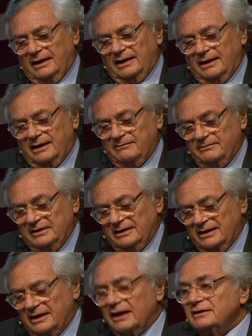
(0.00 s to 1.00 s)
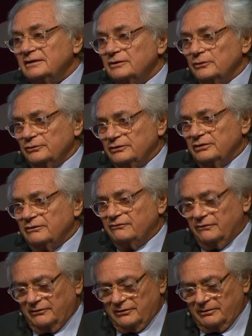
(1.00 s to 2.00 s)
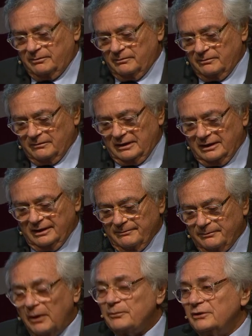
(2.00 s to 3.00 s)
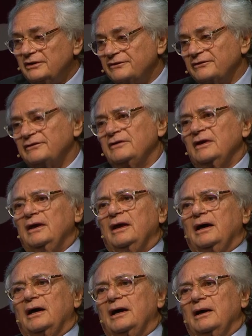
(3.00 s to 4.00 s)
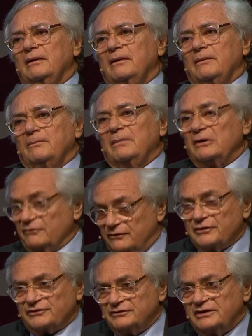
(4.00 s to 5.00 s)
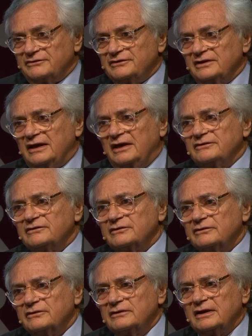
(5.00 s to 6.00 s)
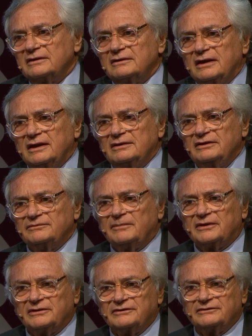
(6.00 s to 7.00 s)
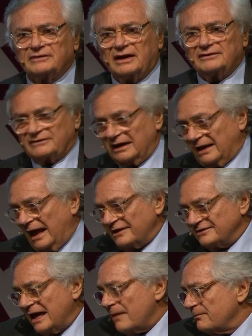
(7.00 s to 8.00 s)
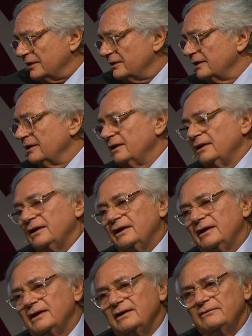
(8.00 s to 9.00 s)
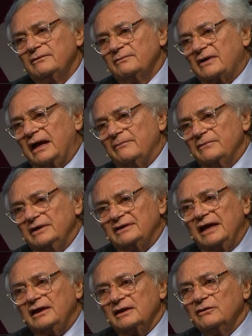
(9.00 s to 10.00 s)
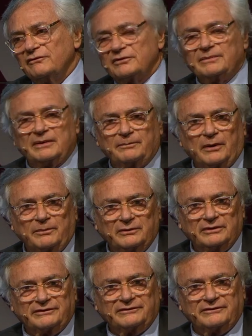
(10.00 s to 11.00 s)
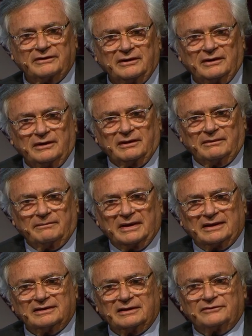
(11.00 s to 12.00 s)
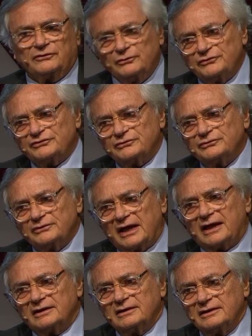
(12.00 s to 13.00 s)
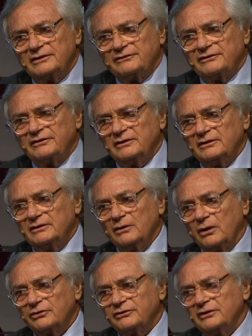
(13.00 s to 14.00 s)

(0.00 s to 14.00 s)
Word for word: uh, be an antidote for uh, populists, uh, but of course there is a danger that uh, these parties, as has happened, uh, can be taken over by populists. But the solution to that is not